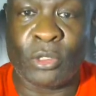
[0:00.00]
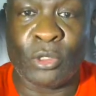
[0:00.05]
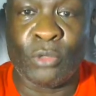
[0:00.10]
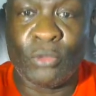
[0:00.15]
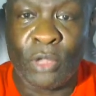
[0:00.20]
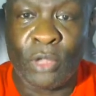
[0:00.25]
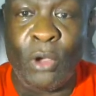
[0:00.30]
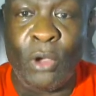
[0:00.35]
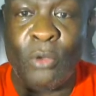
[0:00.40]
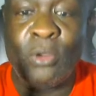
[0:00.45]
You
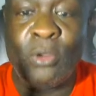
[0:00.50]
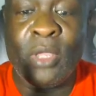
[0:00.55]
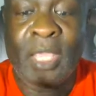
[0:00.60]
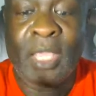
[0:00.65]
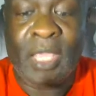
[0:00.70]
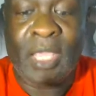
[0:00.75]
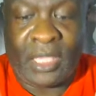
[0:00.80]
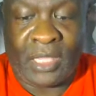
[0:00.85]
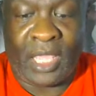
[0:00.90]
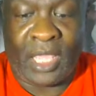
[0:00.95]
know
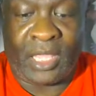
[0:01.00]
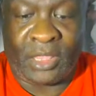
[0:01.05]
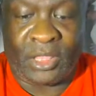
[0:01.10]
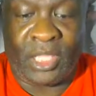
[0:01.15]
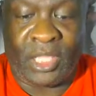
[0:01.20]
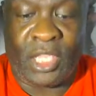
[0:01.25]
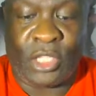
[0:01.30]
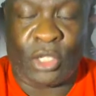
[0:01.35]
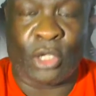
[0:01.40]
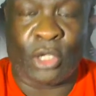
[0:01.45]
that
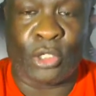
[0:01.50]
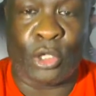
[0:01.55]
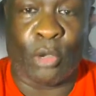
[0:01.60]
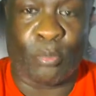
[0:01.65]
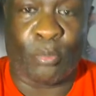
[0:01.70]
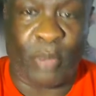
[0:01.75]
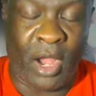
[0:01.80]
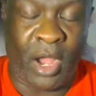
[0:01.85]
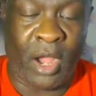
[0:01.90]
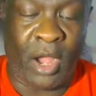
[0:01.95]
these are your
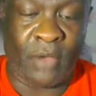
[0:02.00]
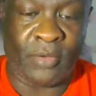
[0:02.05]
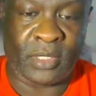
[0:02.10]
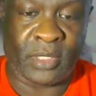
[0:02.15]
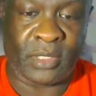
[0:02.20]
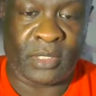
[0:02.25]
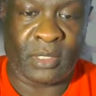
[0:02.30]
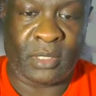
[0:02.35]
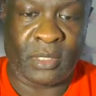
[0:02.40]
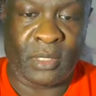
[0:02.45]

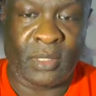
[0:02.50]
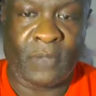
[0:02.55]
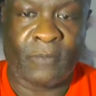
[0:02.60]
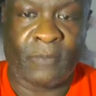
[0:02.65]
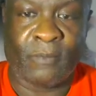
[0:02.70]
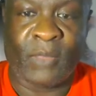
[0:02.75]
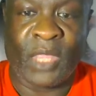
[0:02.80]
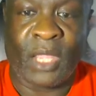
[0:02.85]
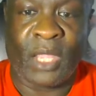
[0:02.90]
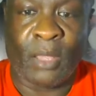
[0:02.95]
parents,
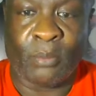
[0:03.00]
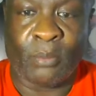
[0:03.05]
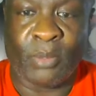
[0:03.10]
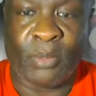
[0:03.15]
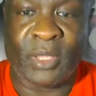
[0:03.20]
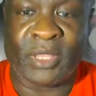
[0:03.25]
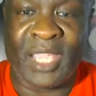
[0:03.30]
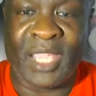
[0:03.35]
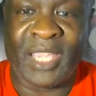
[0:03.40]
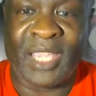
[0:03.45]

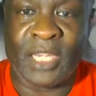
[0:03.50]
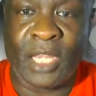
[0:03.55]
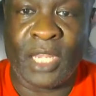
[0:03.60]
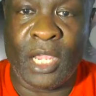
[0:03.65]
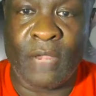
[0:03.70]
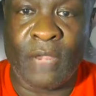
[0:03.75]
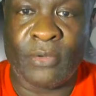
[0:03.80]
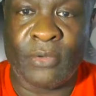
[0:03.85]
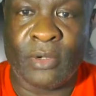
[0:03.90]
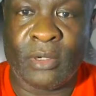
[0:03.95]
but they
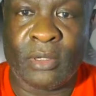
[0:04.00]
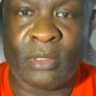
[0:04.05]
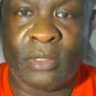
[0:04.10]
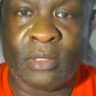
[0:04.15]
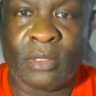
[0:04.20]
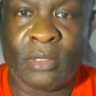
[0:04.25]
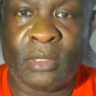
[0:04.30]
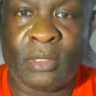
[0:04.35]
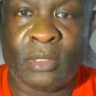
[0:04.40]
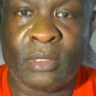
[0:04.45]
never
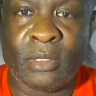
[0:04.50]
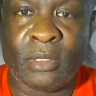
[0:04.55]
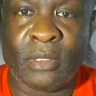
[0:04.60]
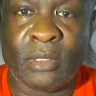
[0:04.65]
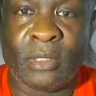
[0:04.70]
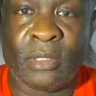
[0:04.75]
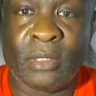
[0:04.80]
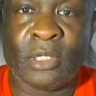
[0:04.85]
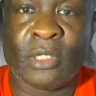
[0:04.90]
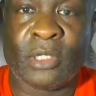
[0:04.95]

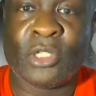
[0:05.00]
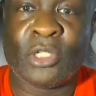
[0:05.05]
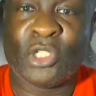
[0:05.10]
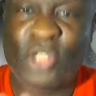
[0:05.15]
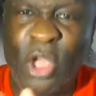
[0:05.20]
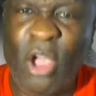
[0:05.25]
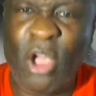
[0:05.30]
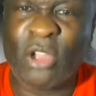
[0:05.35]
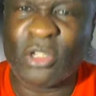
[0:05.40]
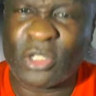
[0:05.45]

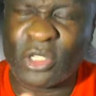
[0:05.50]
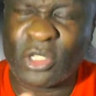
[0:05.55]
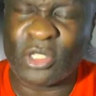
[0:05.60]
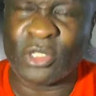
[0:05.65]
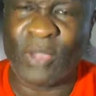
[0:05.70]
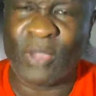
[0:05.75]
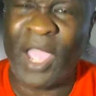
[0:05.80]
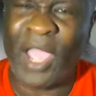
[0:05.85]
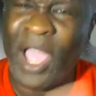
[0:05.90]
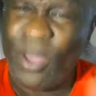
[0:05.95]
talk to
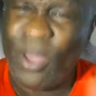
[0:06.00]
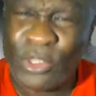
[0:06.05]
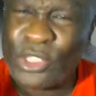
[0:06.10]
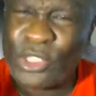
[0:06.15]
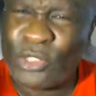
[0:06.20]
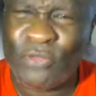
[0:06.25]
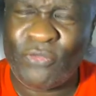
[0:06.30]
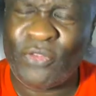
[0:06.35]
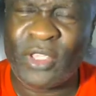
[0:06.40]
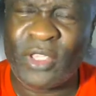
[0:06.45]
you. How would
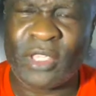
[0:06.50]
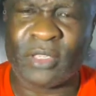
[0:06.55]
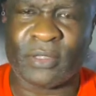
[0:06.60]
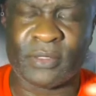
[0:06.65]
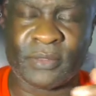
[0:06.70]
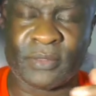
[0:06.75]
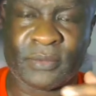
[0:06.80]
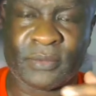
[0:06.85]
you feel?